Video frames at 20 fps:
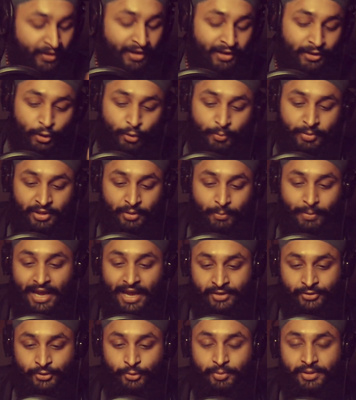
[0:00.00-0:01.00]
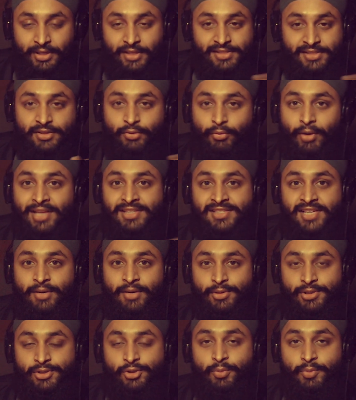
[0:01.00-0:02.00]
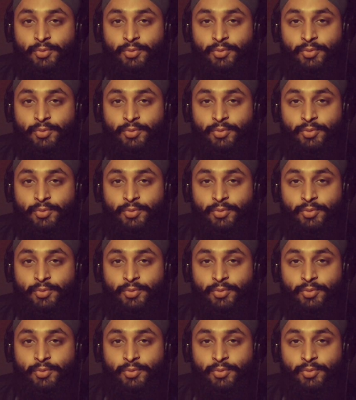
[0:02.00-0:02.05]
a little bit on the back too, because the right side was super